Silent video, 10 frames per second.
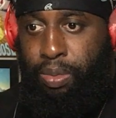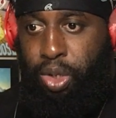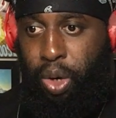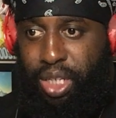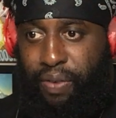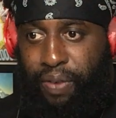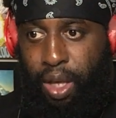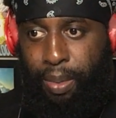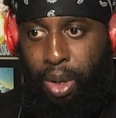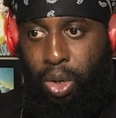So as the
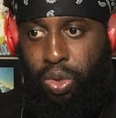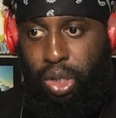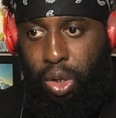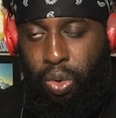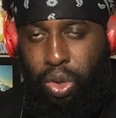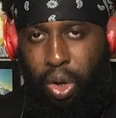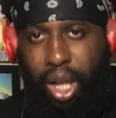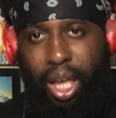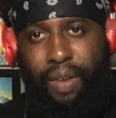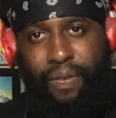film goes on, though, I
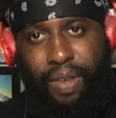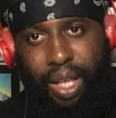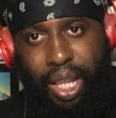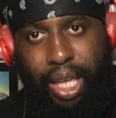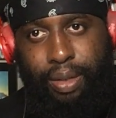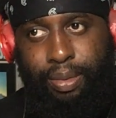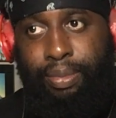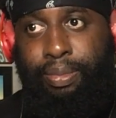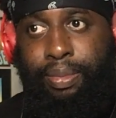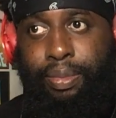kind of feel like
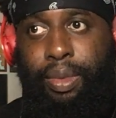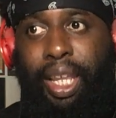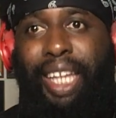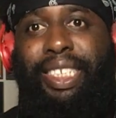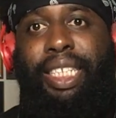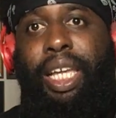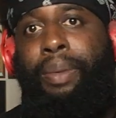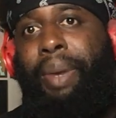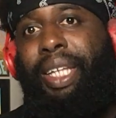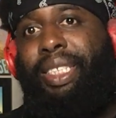it still
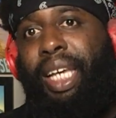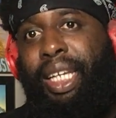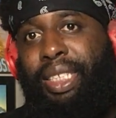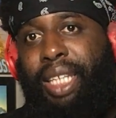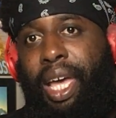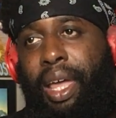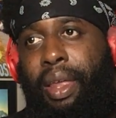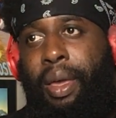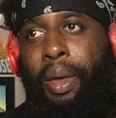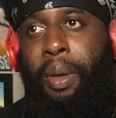maintains that,
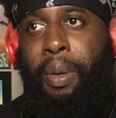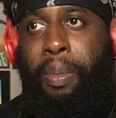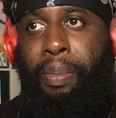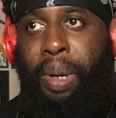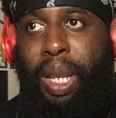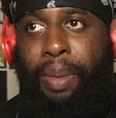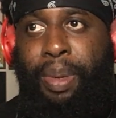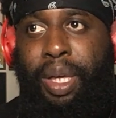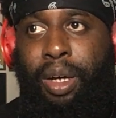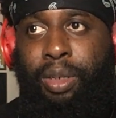but it
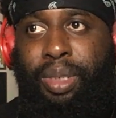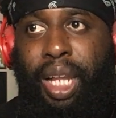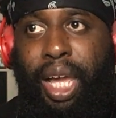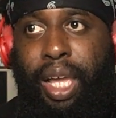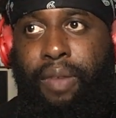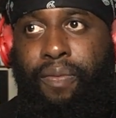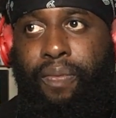becomes like,